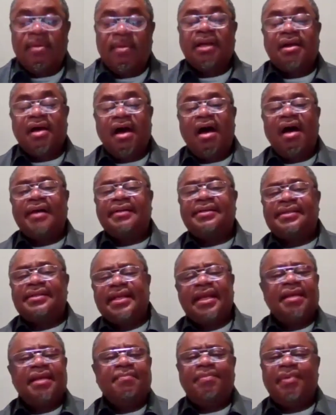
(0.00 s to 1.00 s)
But God
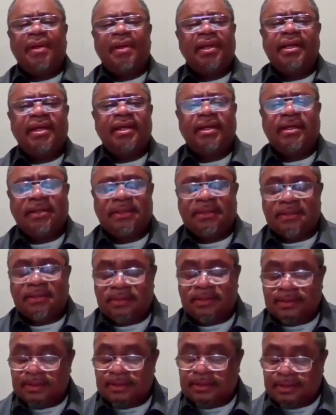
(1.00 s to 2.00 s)
seemed pleased.
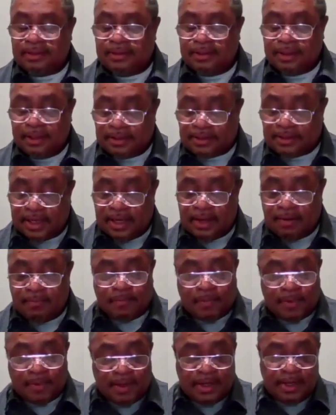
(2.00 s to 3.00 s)
He
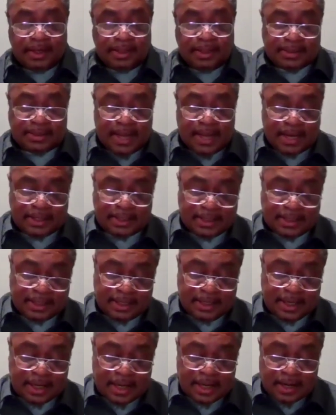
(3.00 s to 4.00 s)
seemed pleased that
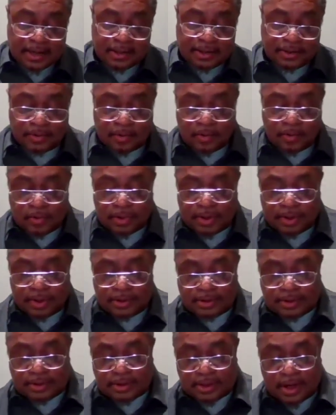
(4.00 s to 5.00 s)
the
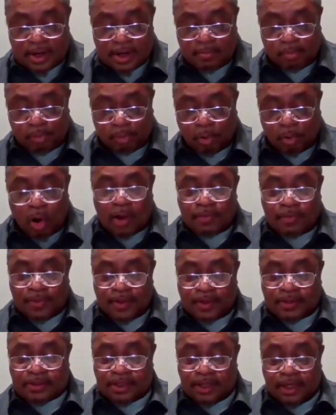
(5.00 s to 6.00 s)
daughters
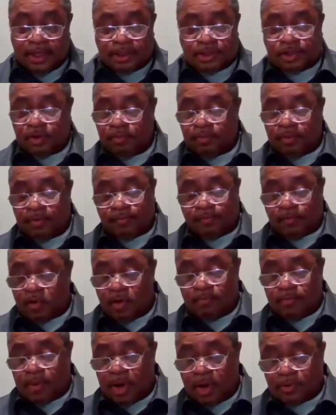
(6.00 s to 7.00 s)
brought this issue
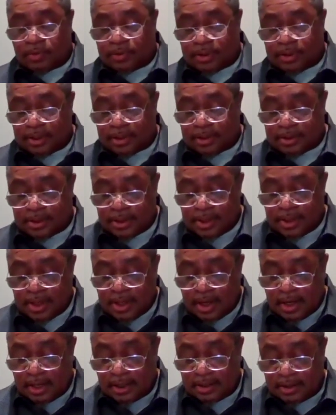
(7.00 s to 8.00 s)
before Moses.
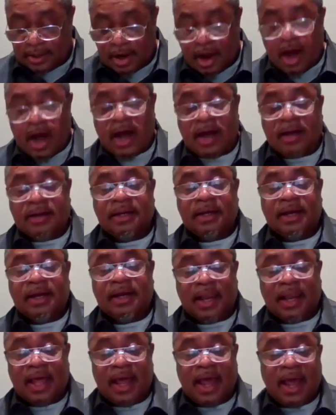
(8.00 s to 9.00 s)
God
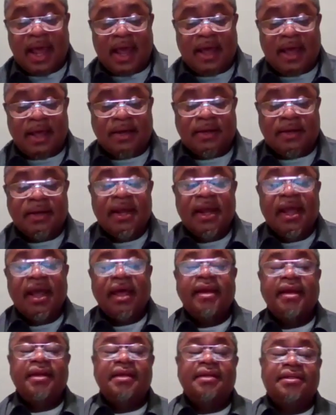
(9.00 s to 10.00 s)
declared,
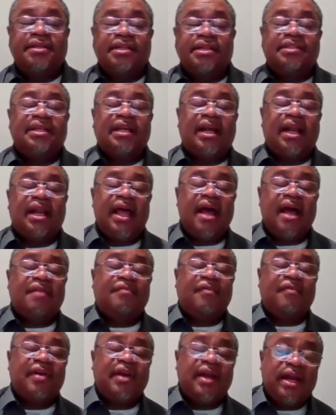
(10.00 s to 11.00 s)
and he just
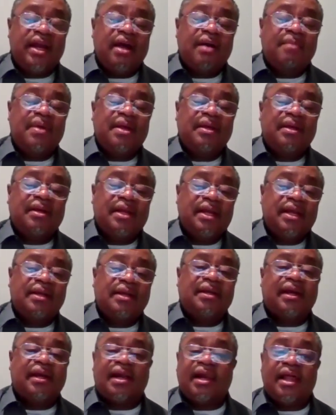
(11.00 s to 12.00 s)
declared for him, he
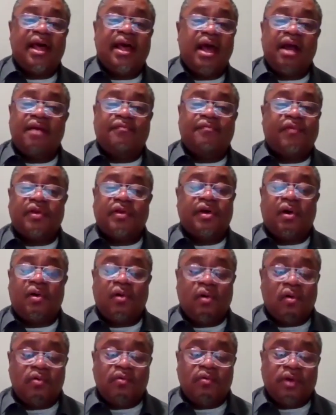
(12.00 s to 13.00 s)
declared for the
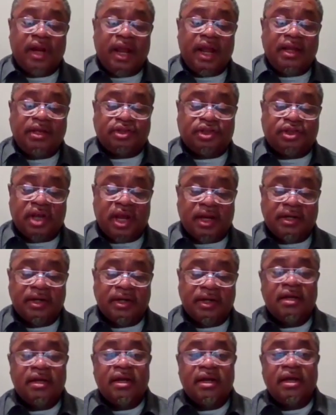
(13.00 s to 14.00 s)
whole nation
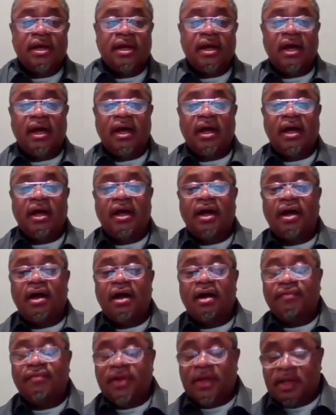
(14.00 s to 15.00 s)

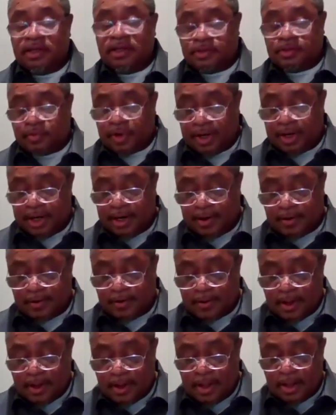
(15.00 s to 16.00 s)
of
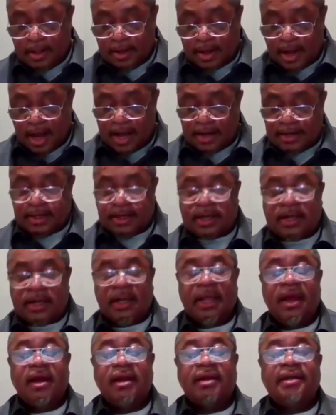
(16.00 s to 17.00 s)
Israel. God
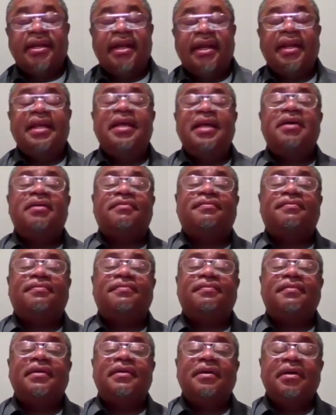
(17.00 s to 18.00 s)
declared that
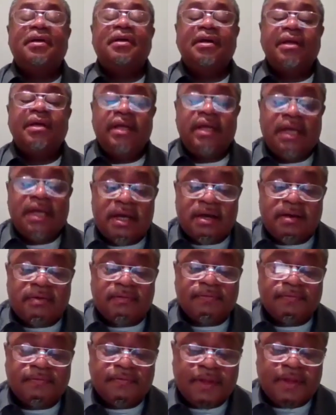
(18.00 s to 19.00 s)

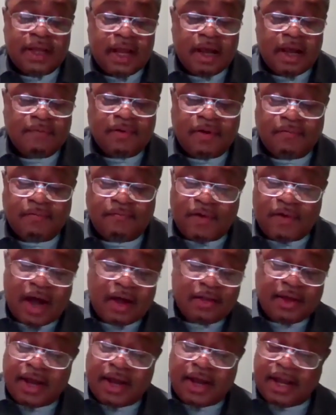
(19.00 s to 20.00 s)
if a
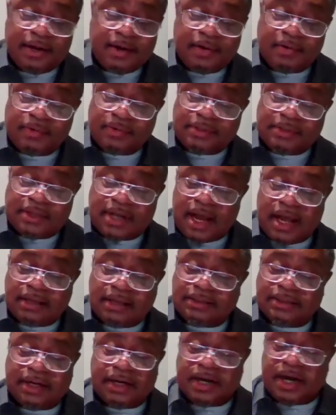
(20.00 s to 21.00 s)
father had no
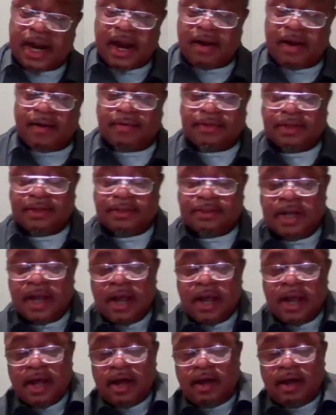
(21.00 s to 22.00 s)
son, the inheritance
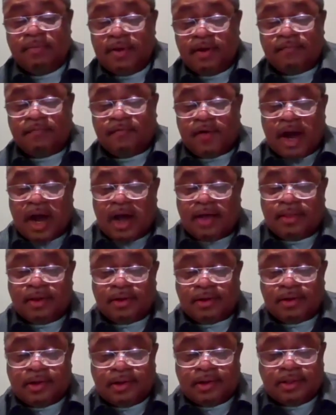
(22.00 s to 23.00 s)
of their
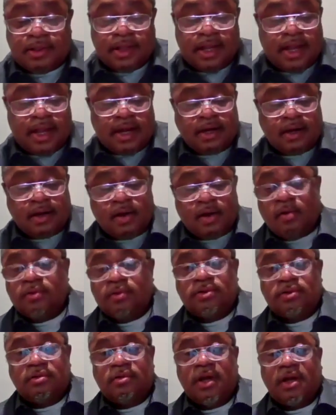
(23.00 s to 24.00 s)
father could then
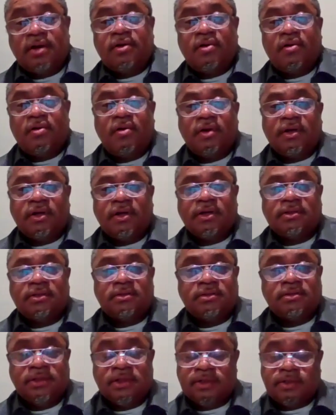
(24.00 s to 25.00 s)
go to their daughters.
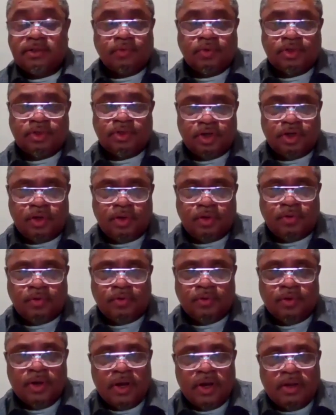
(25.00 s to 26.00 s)
This was
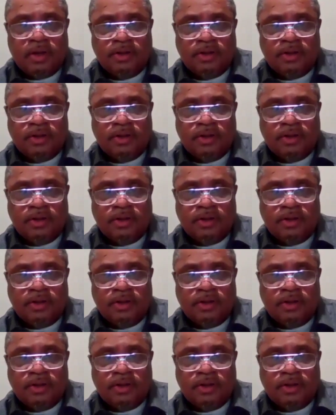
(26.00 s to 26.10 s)
new.